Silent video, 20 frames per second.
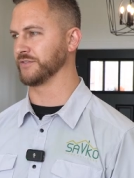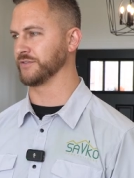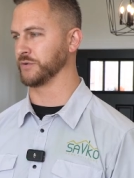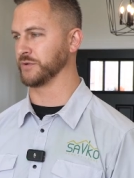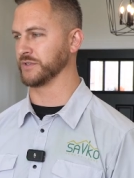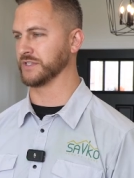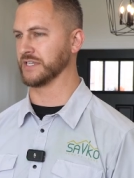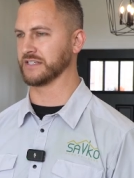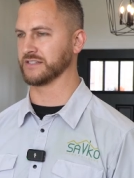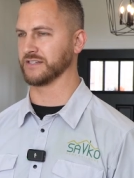
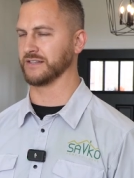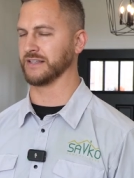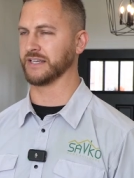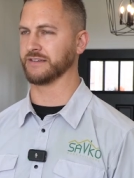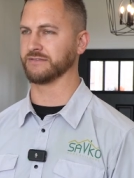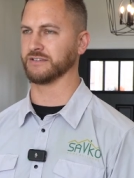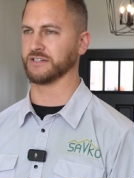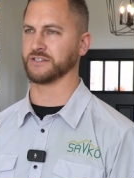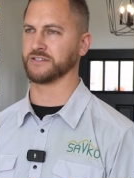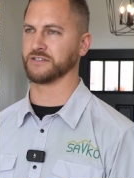So it doesn't
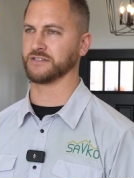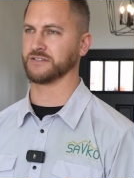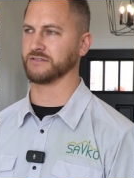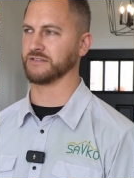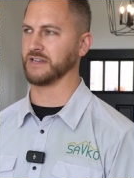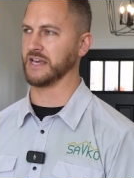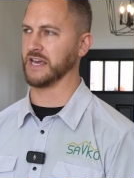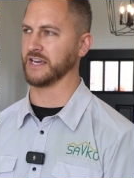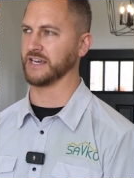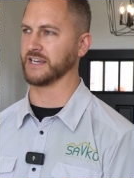leave us
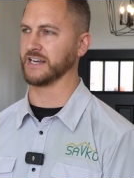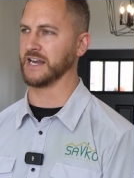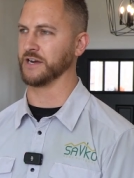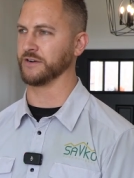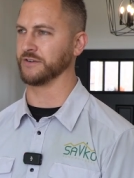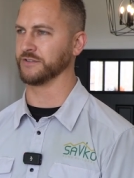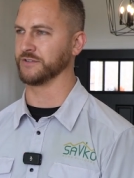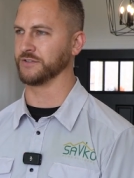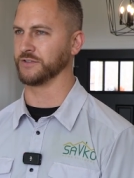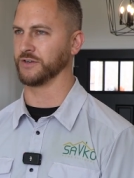hanging
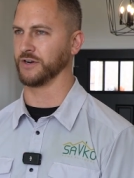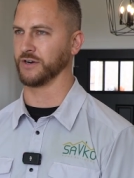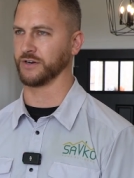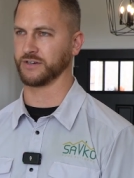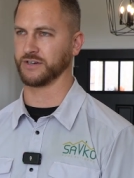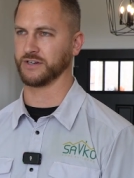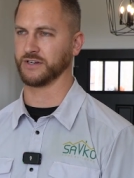out in the dark